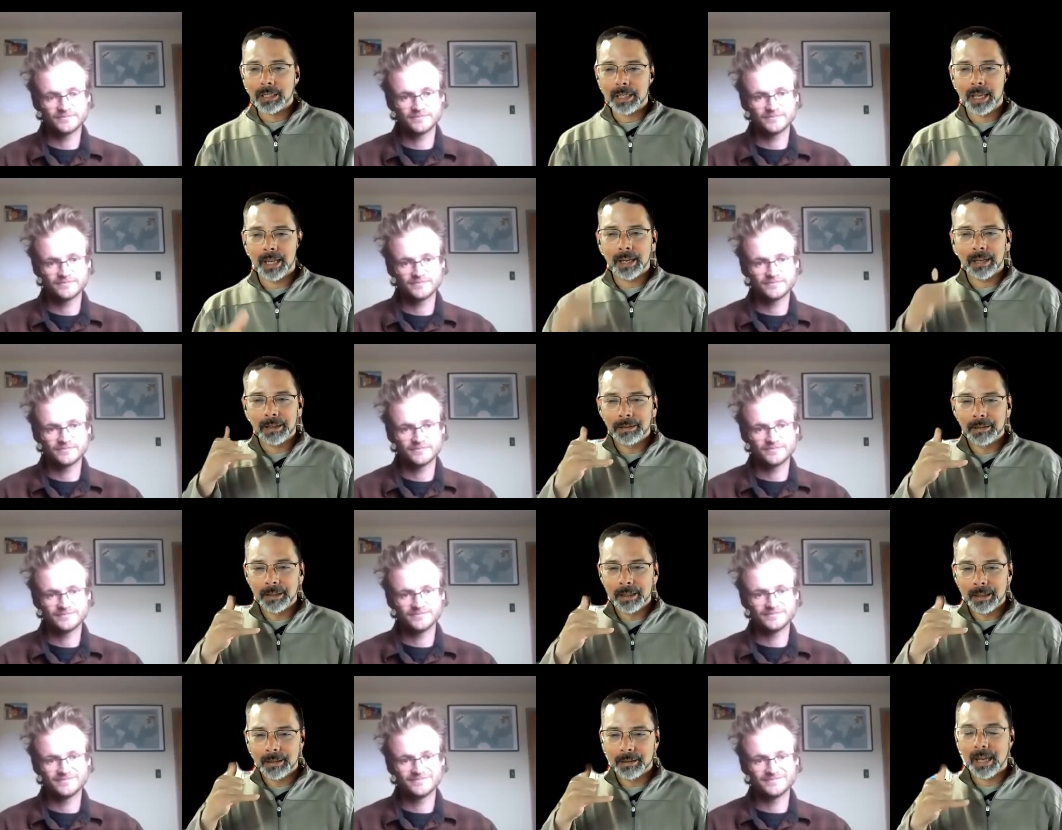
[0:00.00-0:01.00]
Speaker 1: and say,
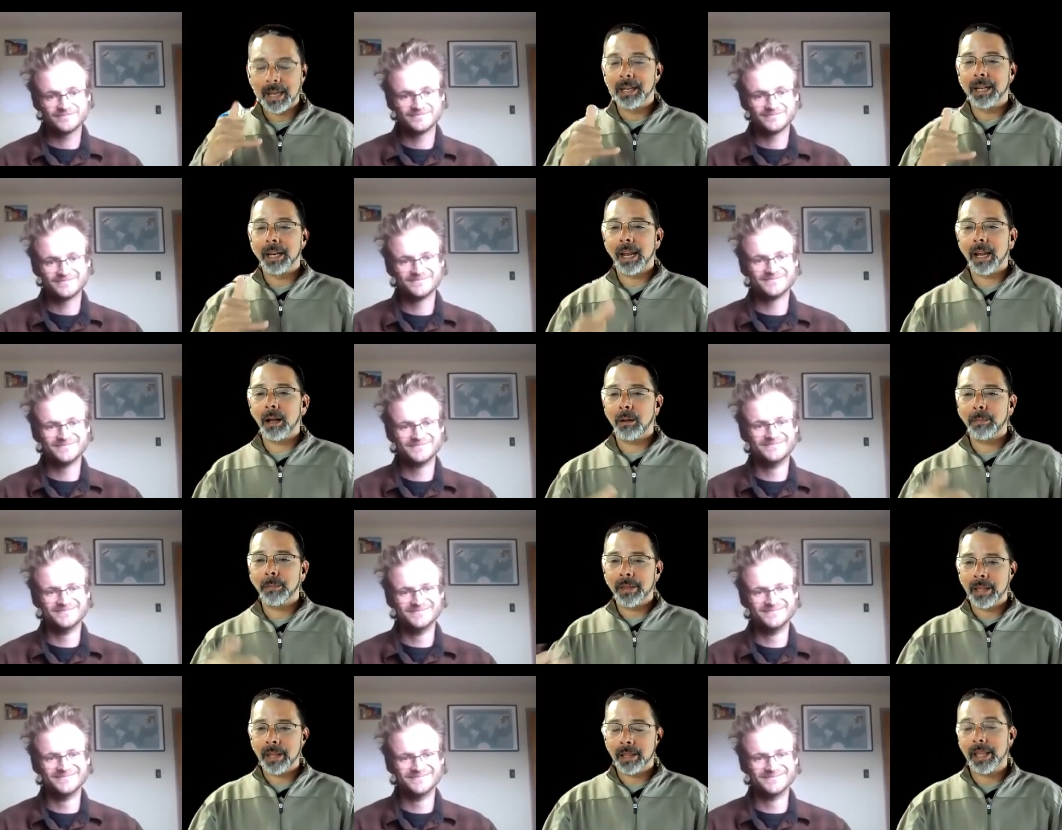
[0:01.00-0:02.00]
I need help,
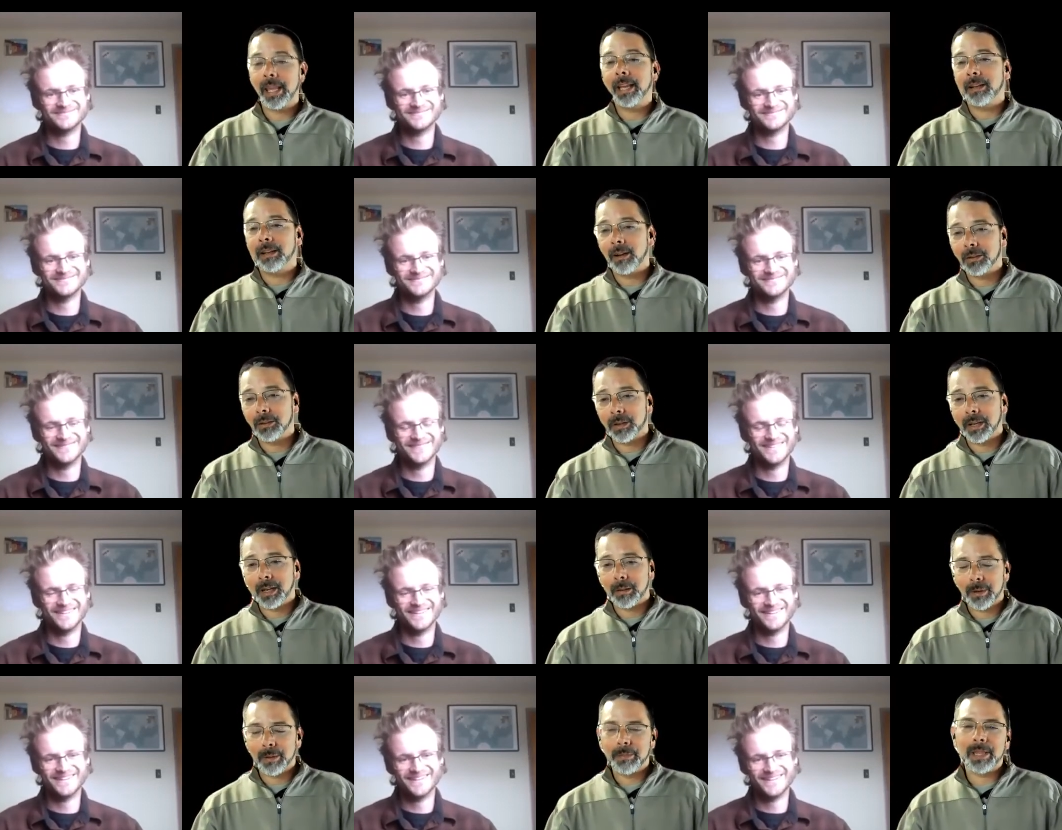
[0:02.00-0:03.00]
and then they could also
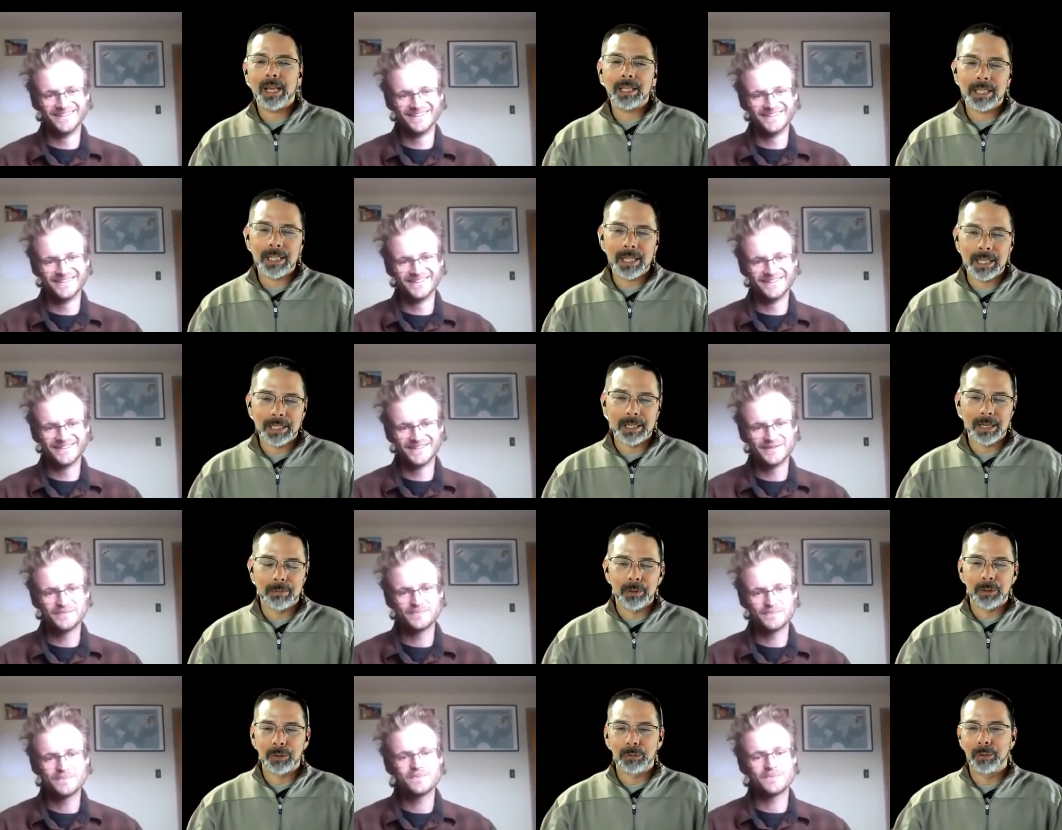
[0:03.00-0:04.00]
help. I mean, that's an easy
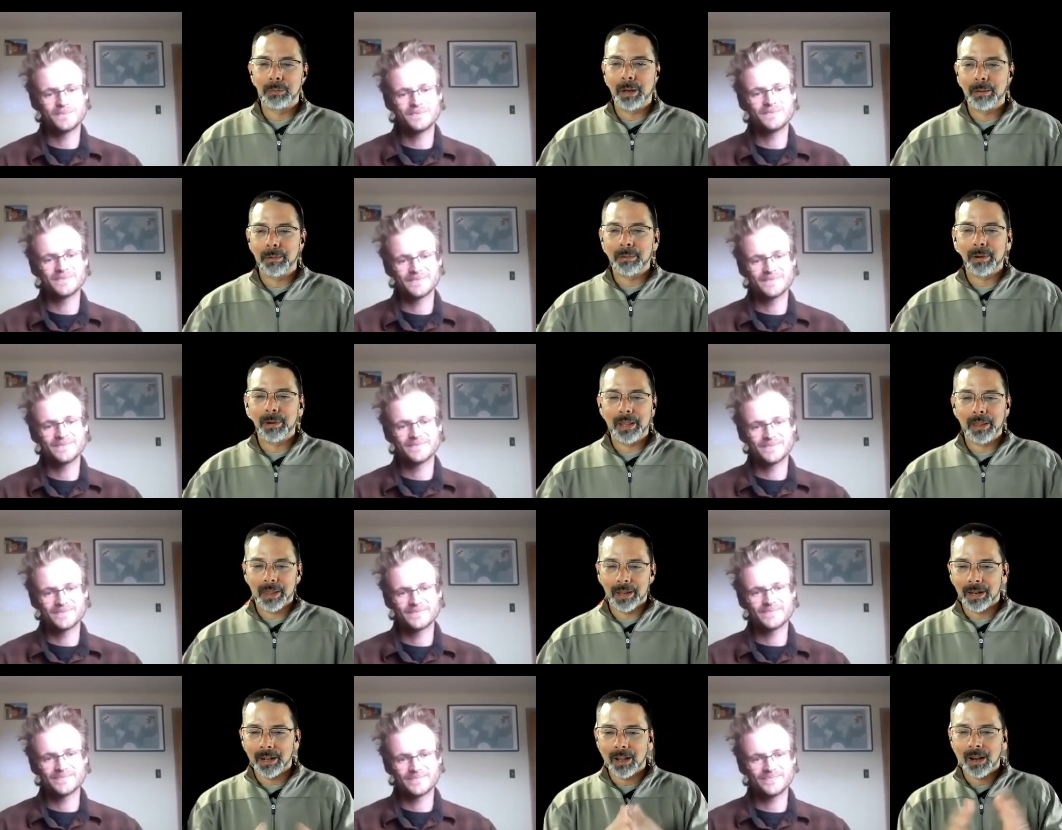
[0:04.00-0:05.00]
number to remember rather
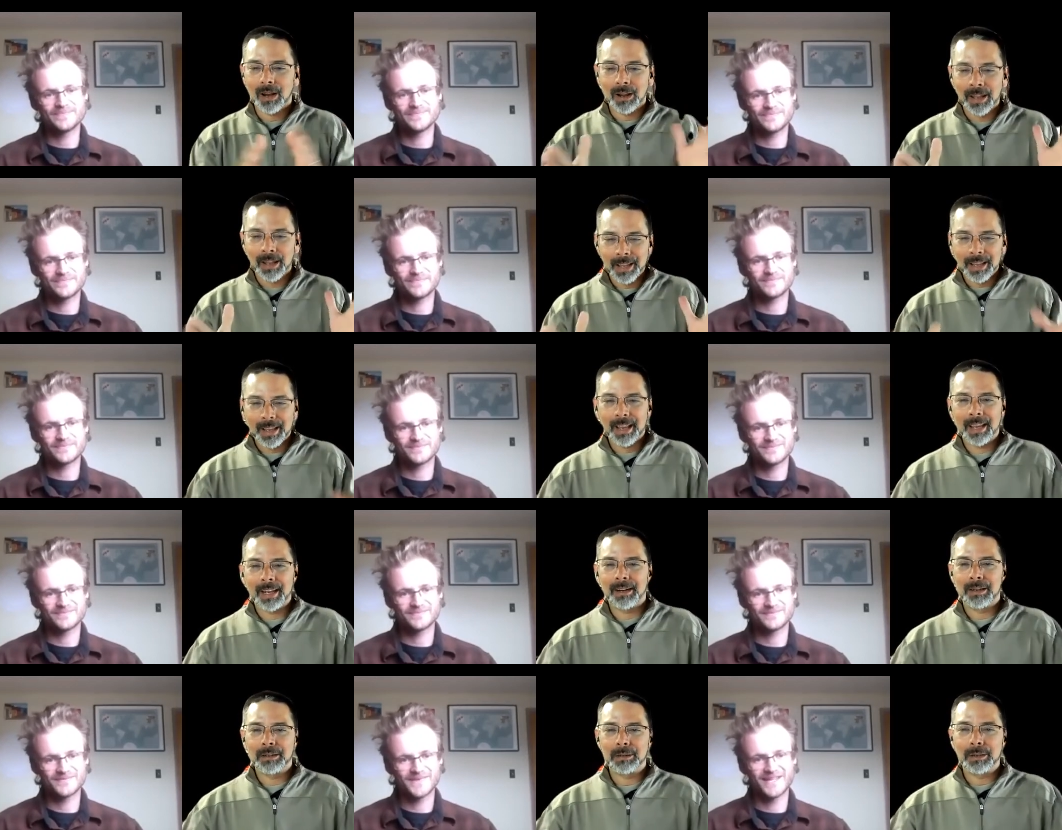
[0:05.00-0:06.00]
than a long
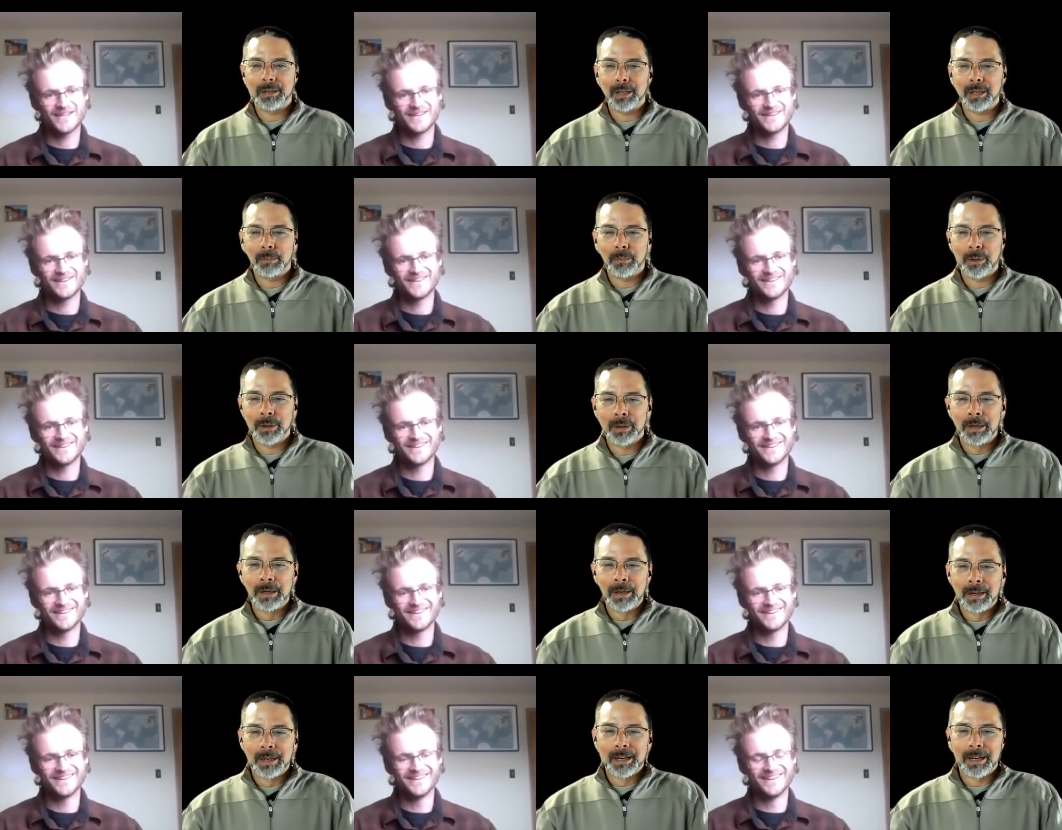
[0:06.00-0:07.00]
800 number.
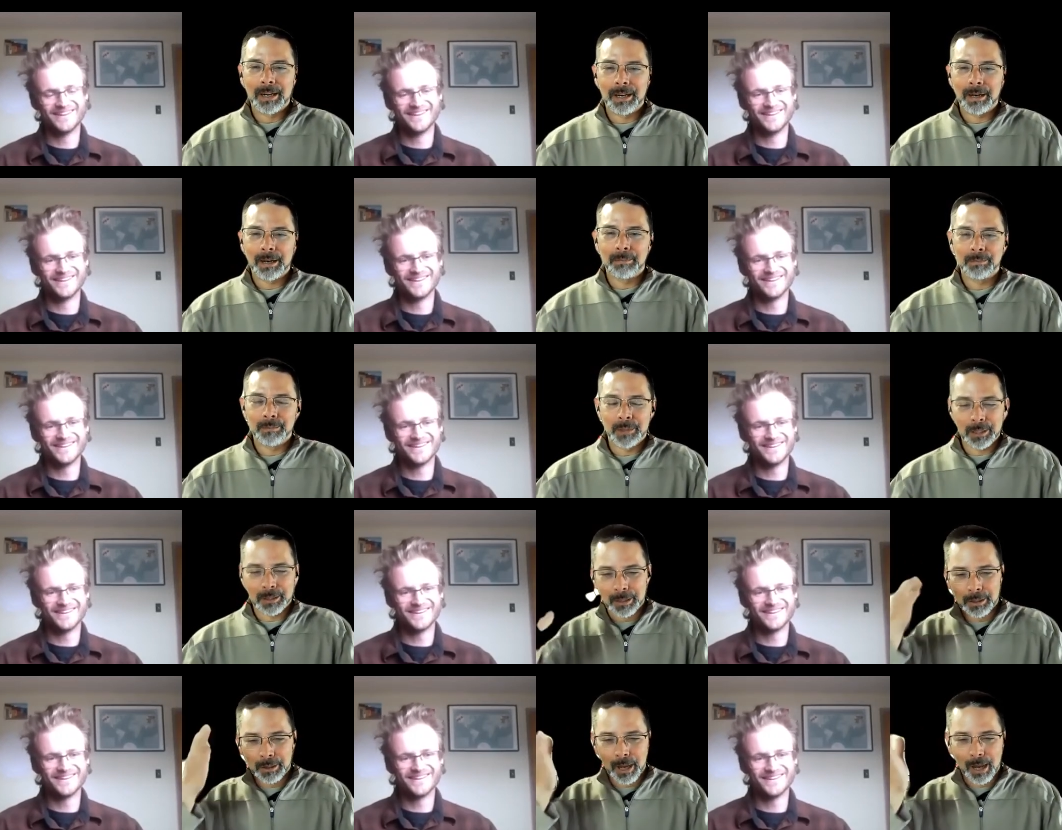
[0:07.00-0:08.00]
Uh, just
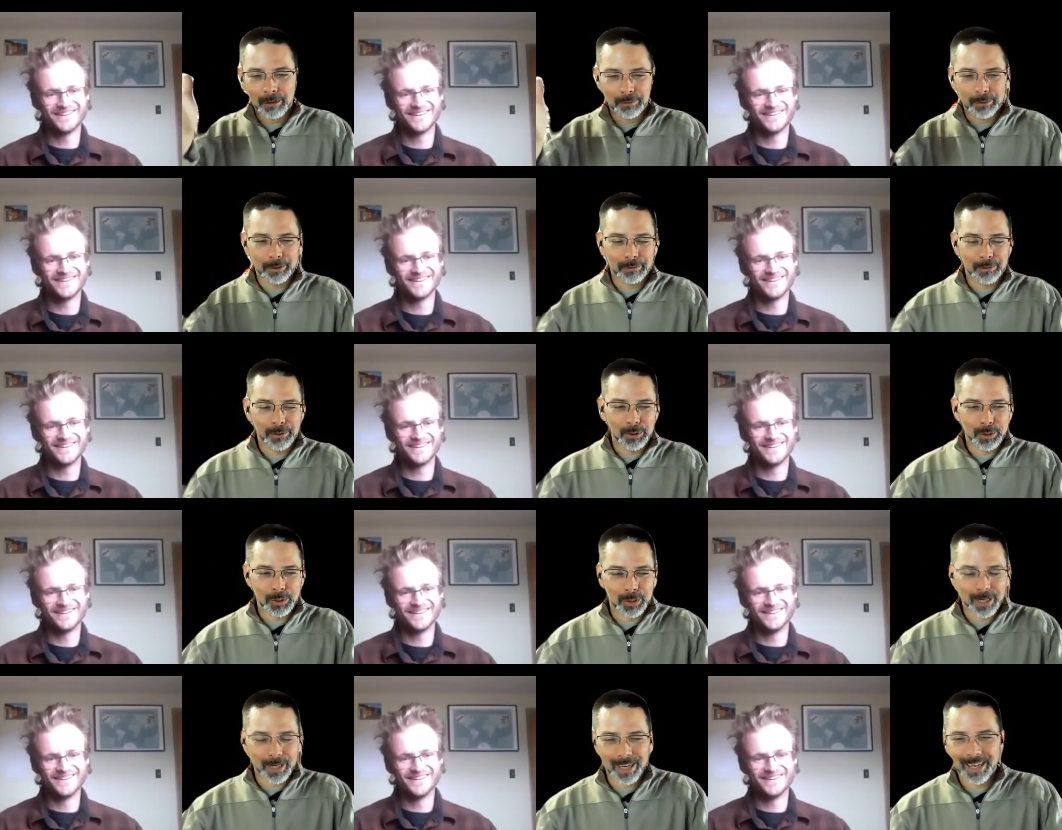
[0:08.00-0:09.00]
a thought for the
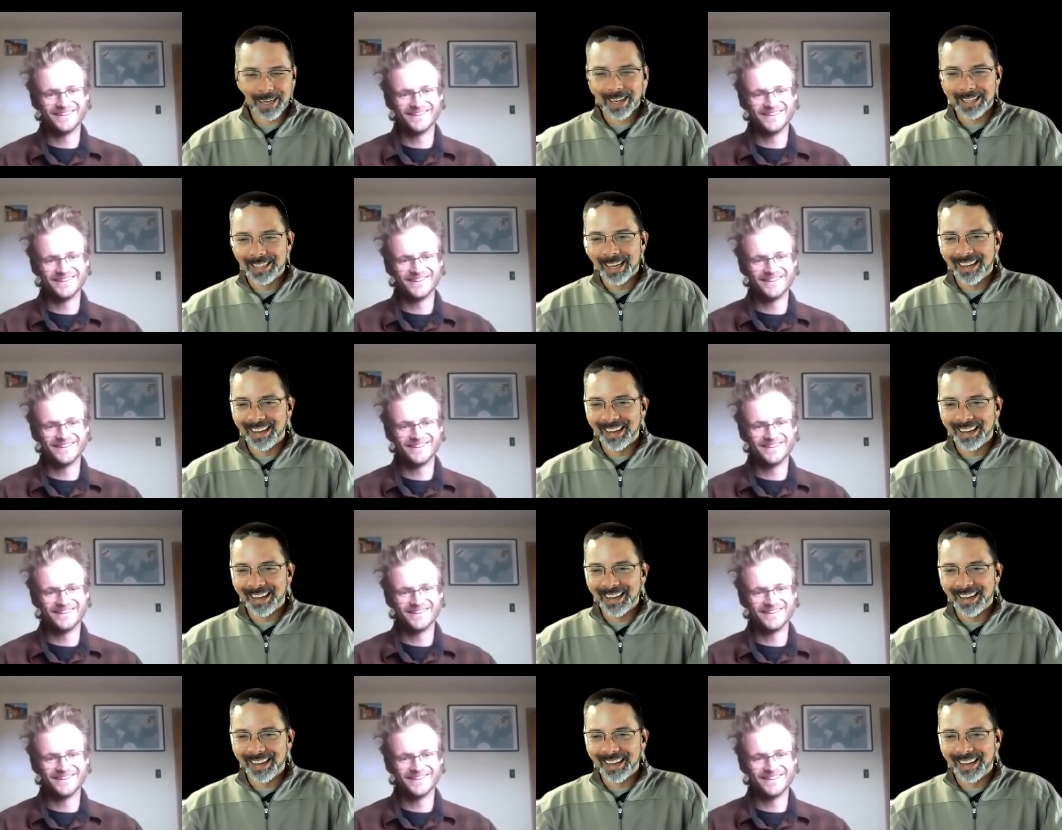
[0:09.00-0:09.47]
future, I guess.